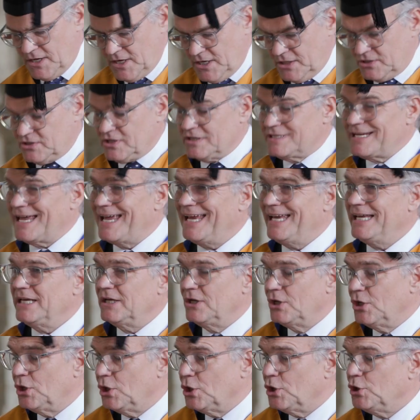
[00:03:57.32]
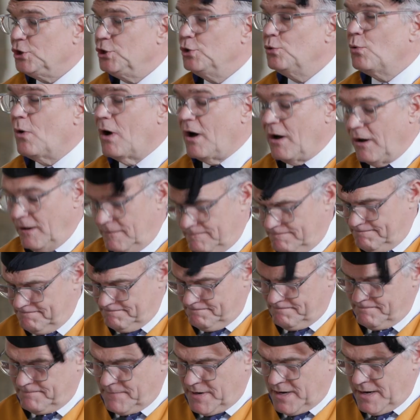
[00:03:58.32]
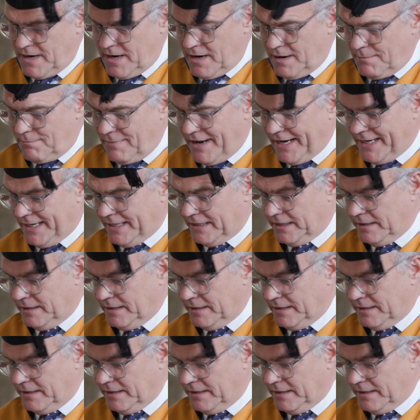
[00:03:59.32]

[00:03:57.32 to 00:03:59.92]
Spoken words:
Today, you are making